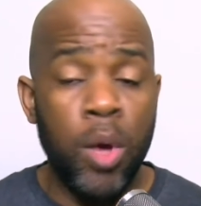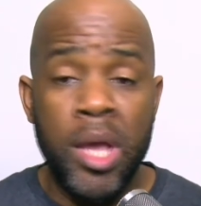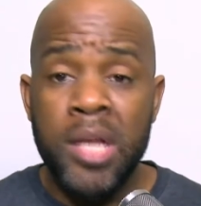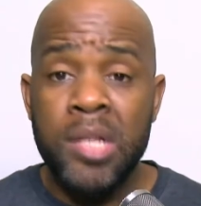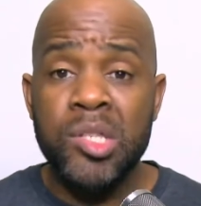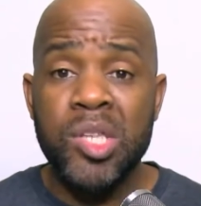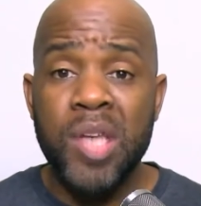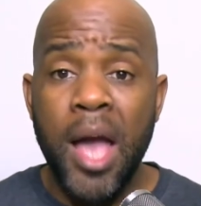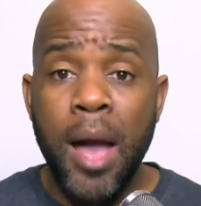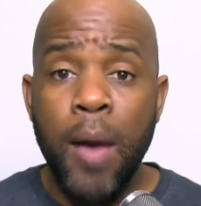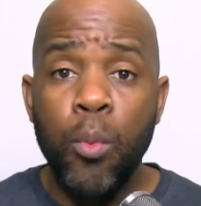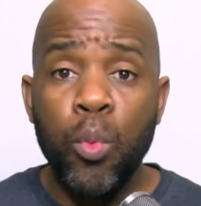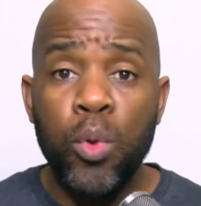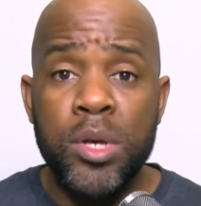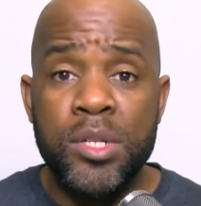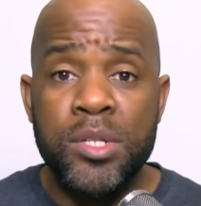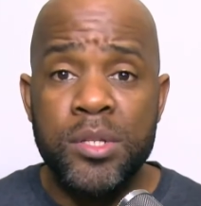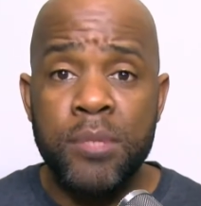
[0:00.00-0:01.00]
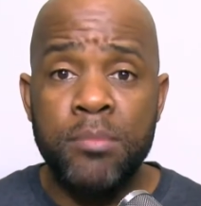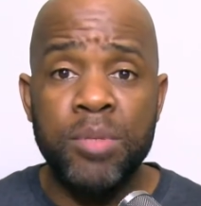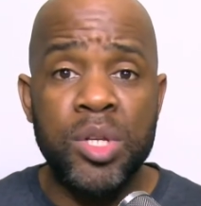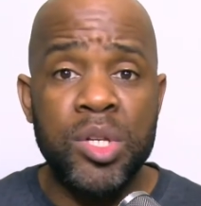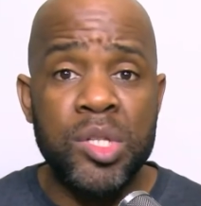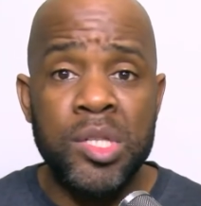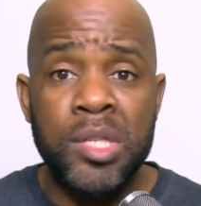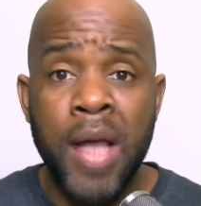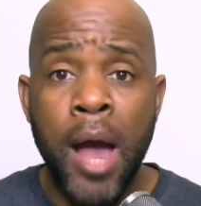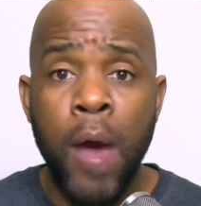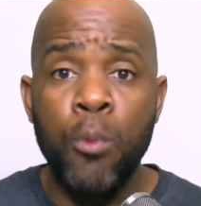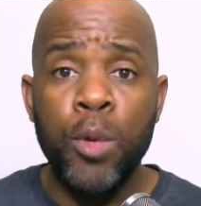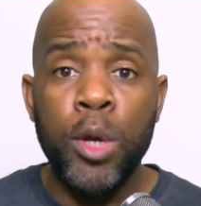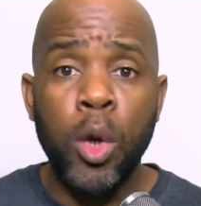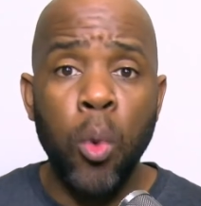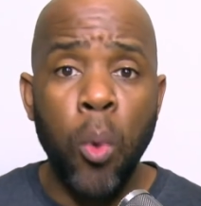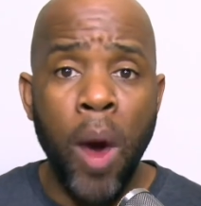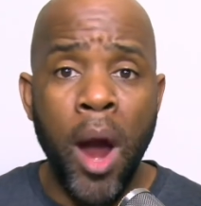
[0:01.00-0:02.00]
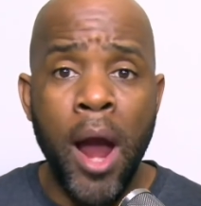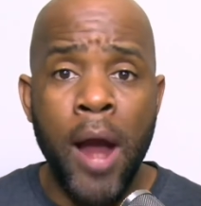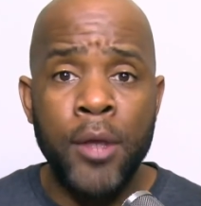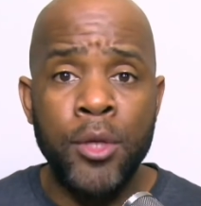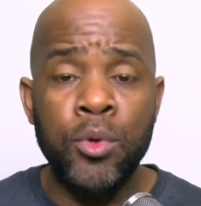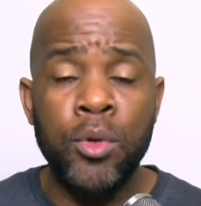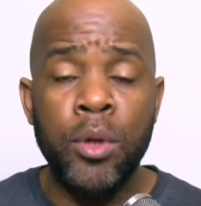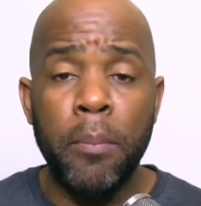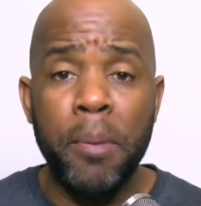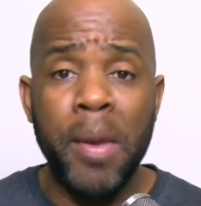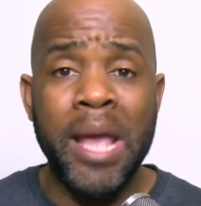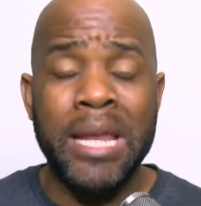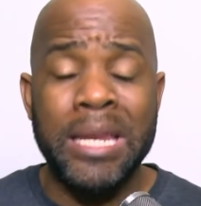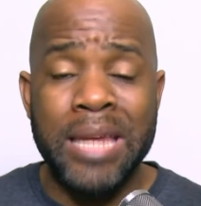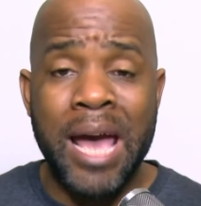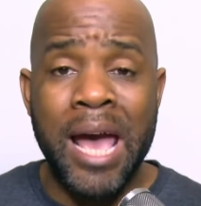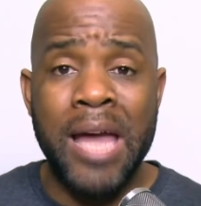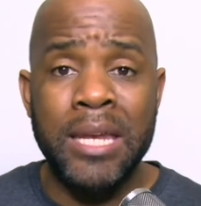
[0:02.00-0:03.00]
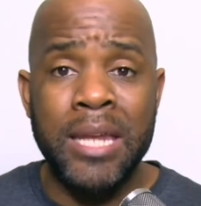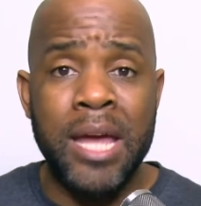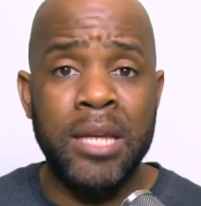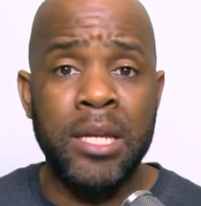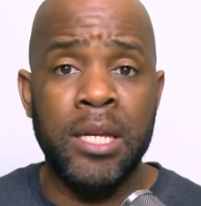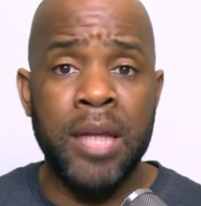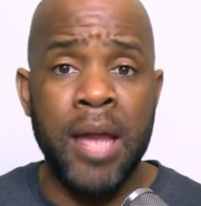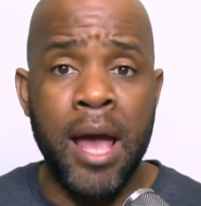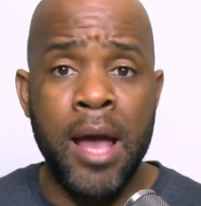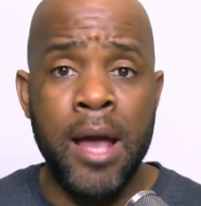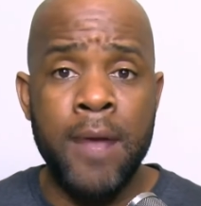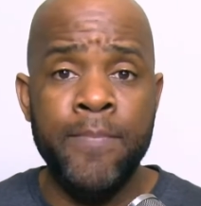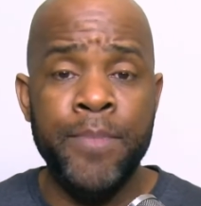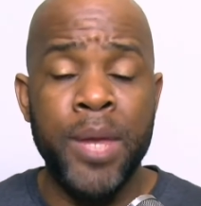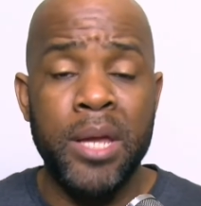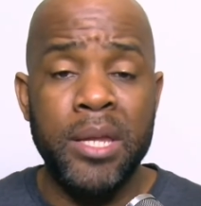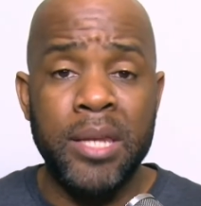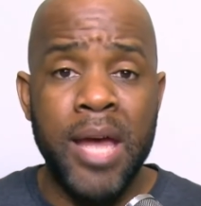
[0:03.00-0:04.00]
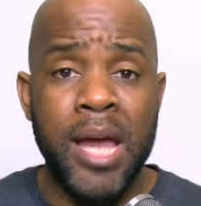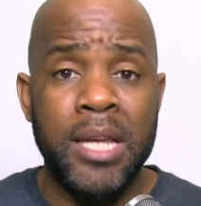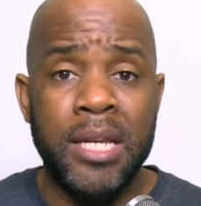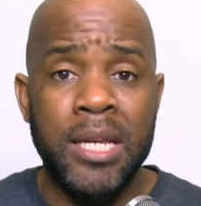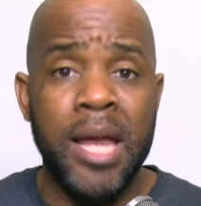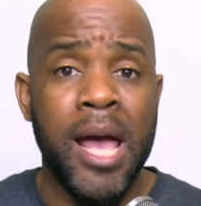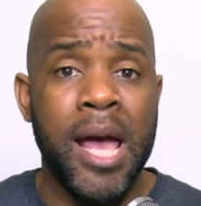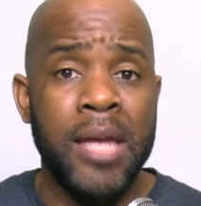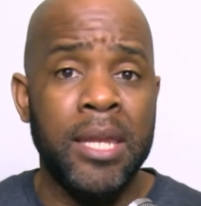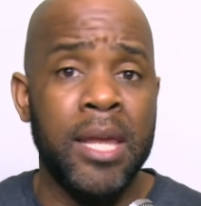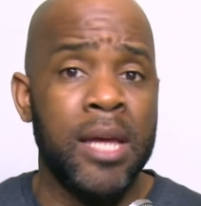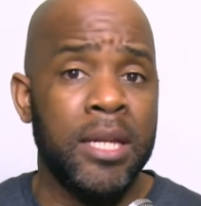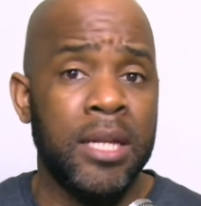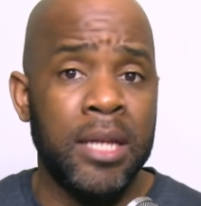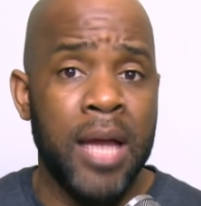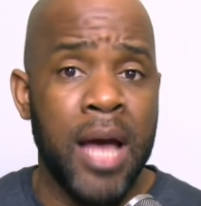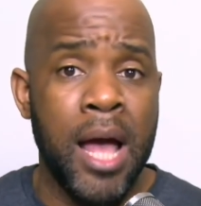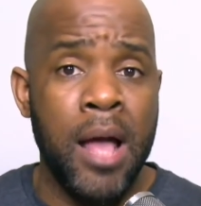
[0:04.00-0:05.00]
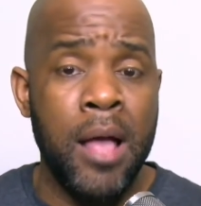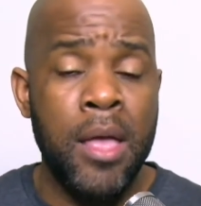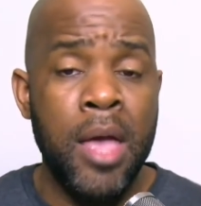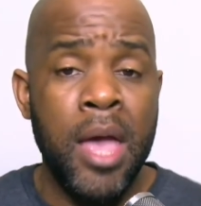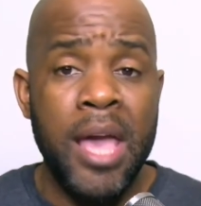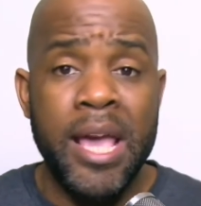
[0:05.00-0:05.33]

End time wisdom does not require you to pay $9.99, $99.99.